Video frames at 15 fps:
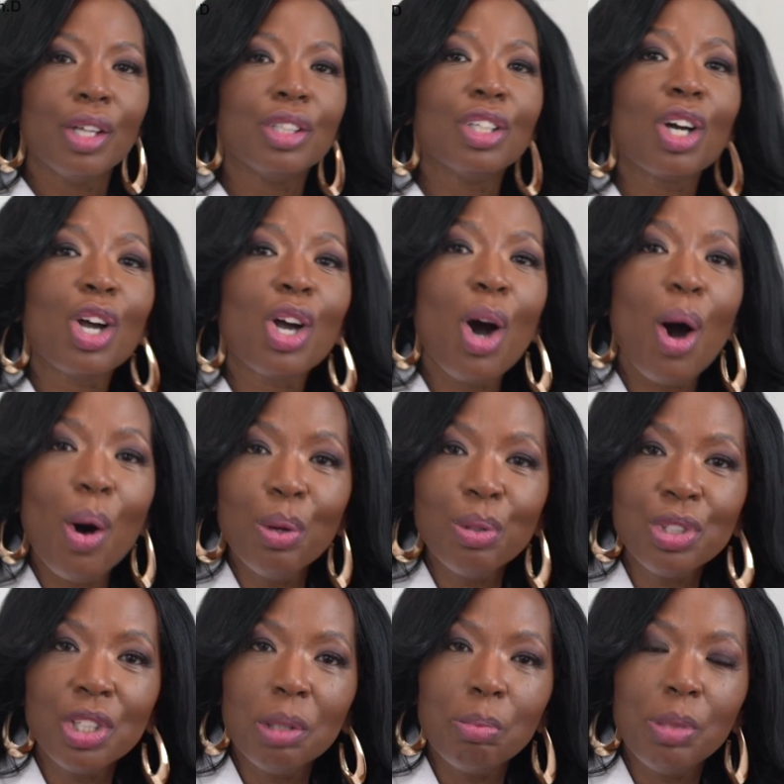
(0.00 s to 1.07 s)
The goal
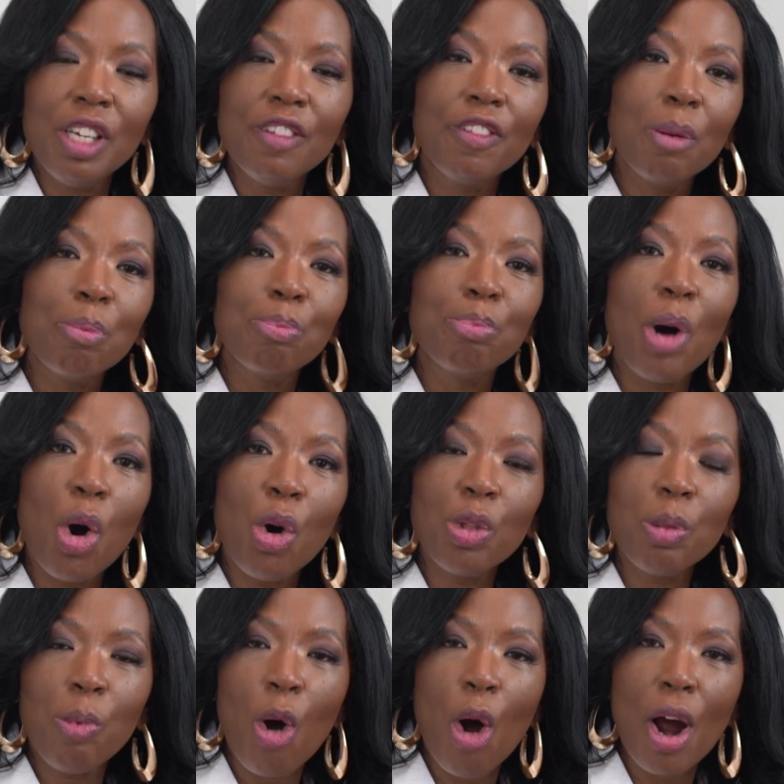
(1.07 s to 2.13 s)
should be for
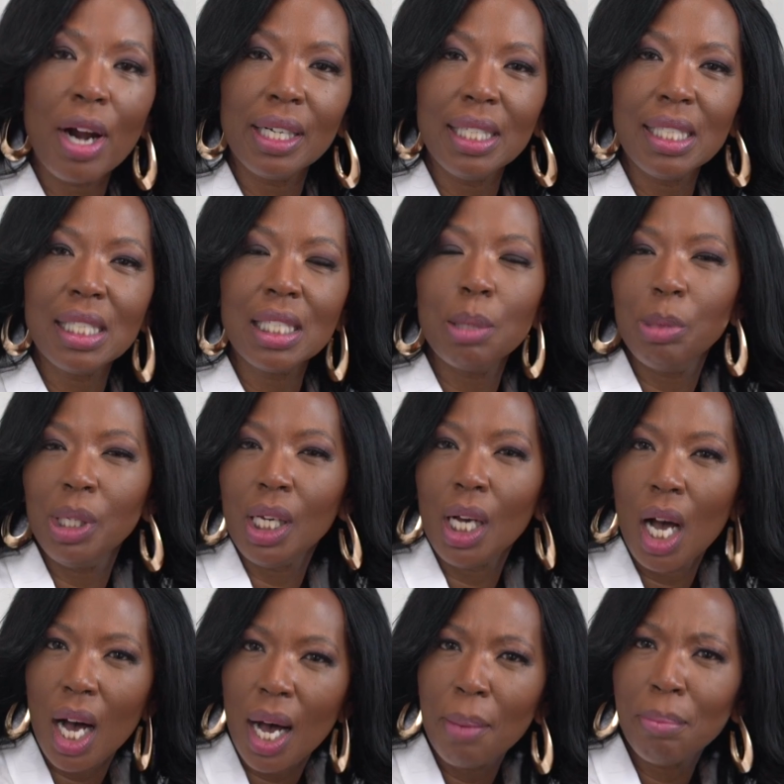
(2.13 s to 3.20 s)
both parties to
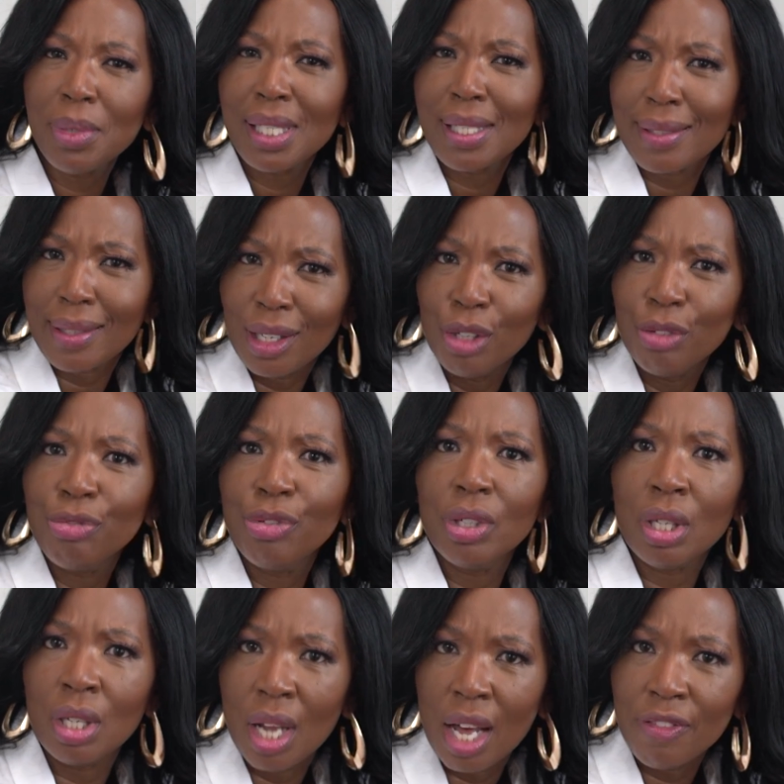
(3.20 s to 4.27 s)
become
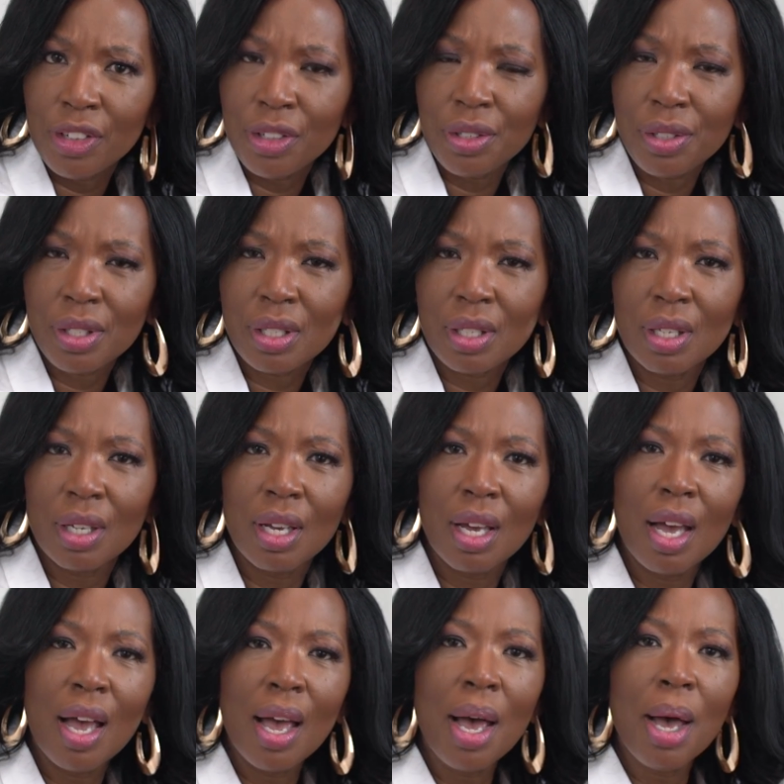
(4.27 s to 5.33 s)
skillful lovers,
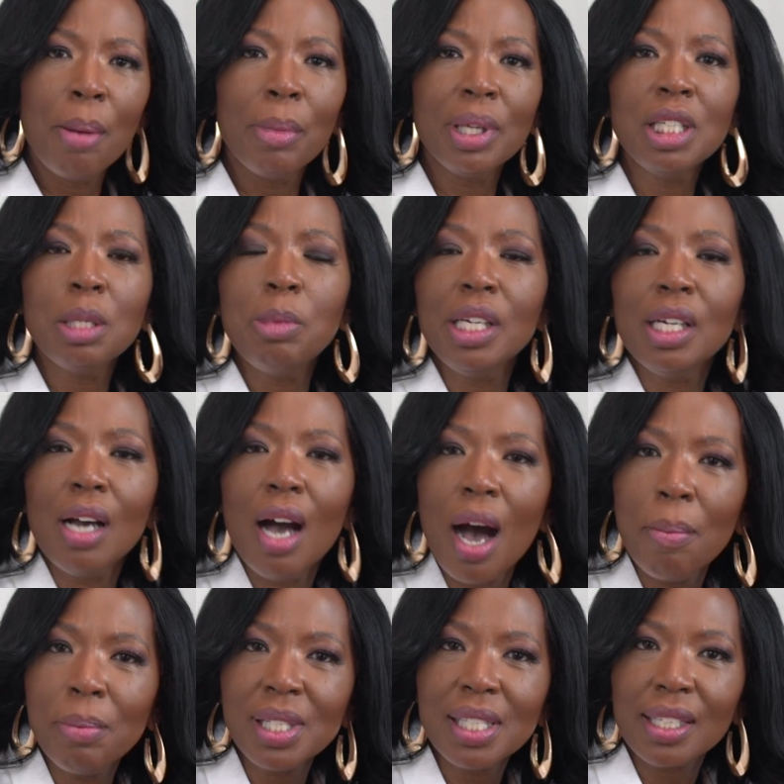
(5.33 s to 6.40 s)
but to
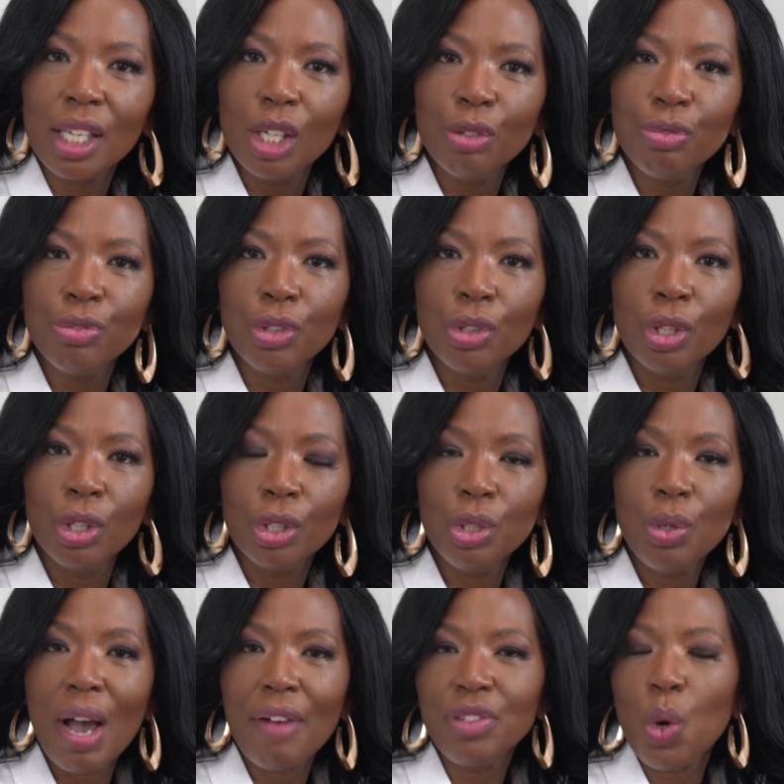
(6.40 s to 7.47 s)
become skillful,
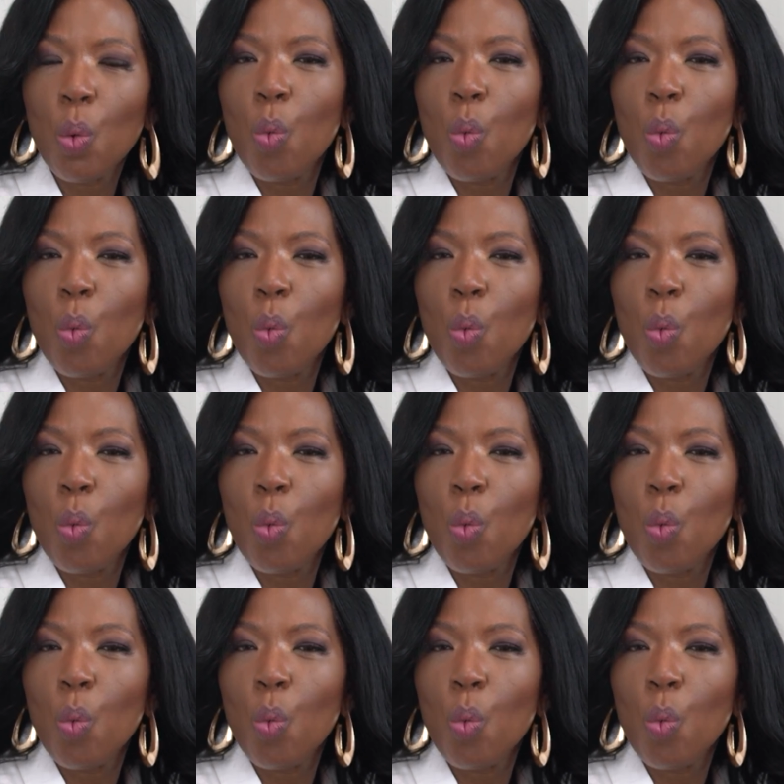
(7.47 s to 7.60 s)
you have to